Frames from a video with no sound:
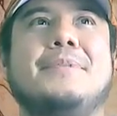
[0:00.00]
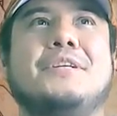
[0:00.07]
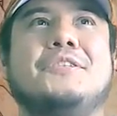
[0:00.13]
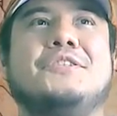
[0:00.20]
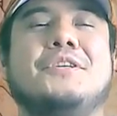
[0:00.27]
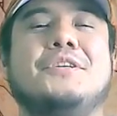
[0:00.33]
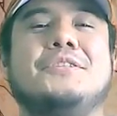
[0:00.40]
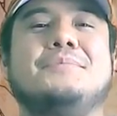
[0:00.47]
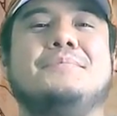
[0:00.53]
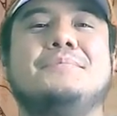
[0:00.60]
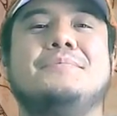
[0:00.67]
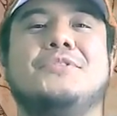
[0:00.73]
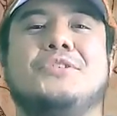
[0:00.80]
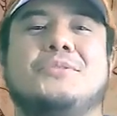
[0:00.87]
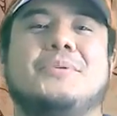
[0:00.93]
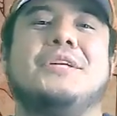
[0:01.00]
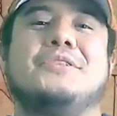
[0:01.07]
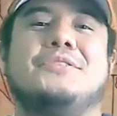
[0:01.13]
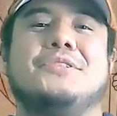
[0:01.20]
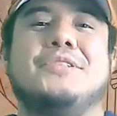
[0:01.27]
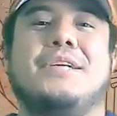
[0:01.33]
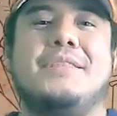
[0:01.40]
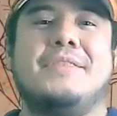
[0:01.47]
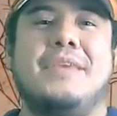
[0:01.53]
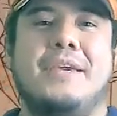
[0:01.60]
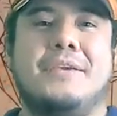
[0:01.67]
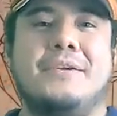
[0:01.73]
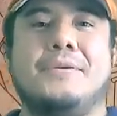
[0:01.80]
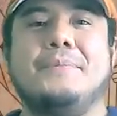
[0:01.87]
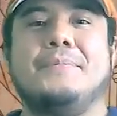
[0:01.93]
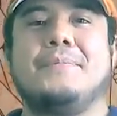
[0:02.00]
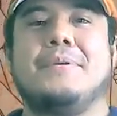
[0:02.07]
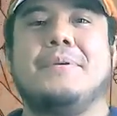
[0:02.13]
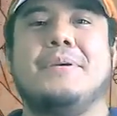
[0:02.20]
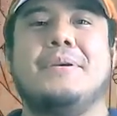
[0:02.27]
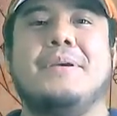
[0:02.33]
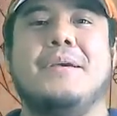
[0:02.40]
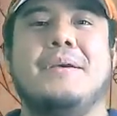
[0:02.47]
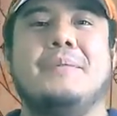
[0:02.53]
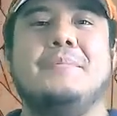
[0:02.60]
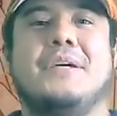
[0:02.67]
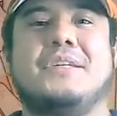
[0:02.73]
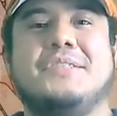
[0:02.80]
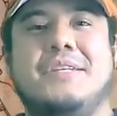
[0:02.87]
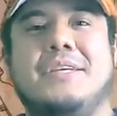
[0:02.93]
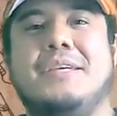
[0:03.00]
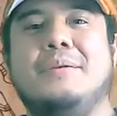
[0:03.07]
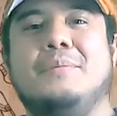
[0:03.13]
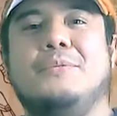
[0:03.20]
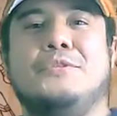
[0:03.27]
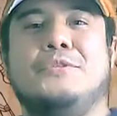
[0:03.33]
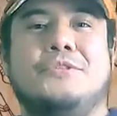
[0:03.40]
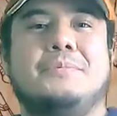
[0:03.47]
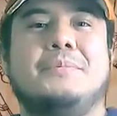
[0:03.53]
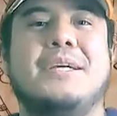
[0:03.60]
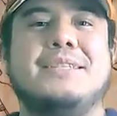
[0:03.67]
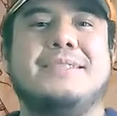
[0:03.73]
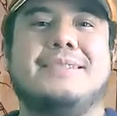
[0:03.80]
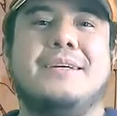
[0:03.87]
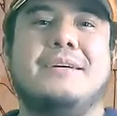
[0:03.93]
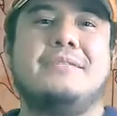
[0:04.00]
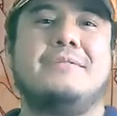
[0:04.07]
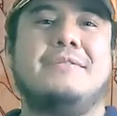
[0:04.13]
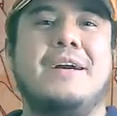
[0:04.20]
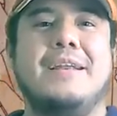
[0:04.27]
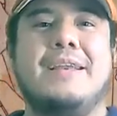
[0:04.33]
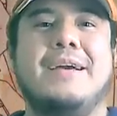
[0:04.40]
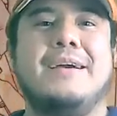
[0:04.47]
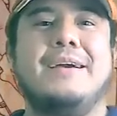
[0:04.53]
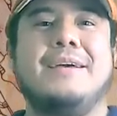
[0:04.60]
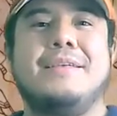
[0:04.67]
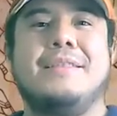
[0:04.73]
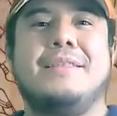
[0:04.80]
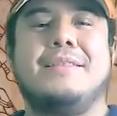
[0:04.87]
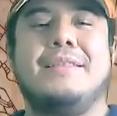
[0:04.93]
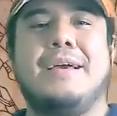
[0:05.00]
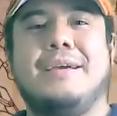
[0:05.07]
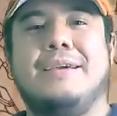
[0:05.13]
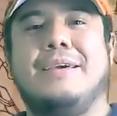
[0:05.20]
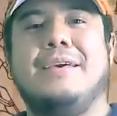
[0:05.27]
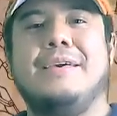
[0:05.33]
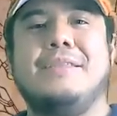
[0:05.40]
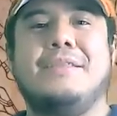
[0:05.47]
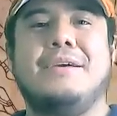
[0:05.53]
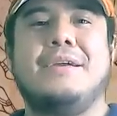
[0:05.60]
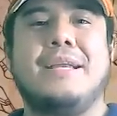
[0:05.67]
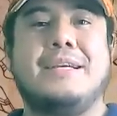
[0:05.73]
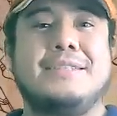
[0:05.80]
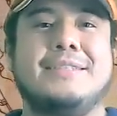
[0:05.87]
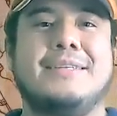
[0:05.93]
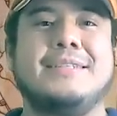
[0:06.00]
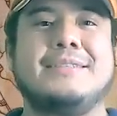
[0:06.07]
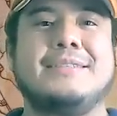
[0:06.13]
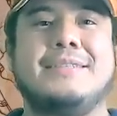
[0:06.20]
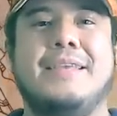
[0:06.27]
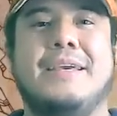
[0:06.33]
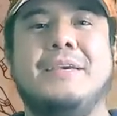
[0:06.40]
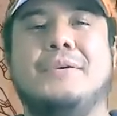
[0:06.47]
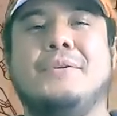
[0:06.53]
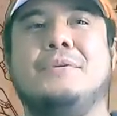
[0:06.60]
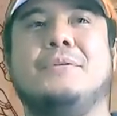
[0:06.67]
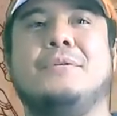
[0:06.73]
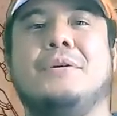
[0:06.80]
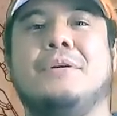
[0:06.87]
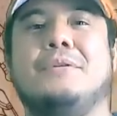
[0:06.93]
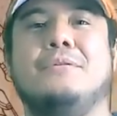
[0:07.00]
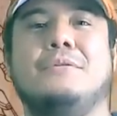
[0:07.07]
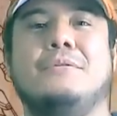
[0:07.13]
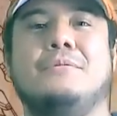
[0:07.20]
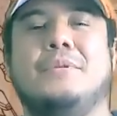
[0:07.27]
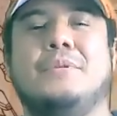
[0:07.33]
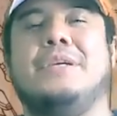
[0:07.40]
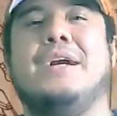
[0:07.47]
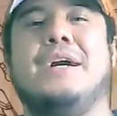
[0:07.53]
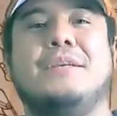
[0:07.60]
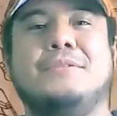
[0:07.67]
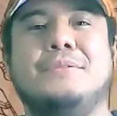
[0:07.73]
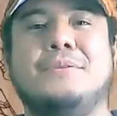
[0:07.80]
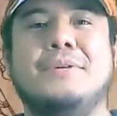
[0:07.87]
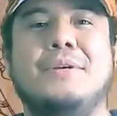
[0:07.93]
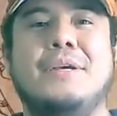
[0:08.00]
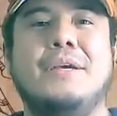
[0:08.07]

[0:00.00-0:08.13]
So just wanted to say thank you. Merci, Multumesc, Hvala, Danke, gracias, thank you, Obrigado,